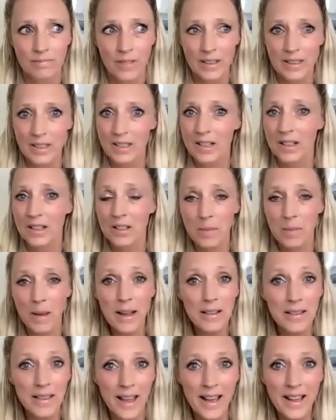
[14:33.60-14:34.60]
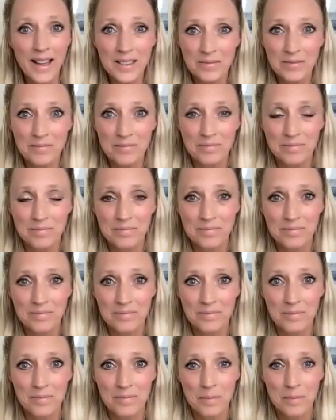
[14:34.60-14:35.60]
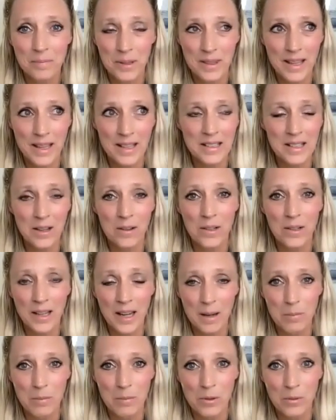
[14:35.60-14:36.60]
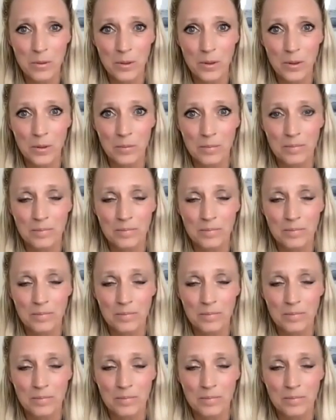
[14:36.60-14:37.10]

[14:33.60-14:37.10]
I didn't expect that, but that's how it came through.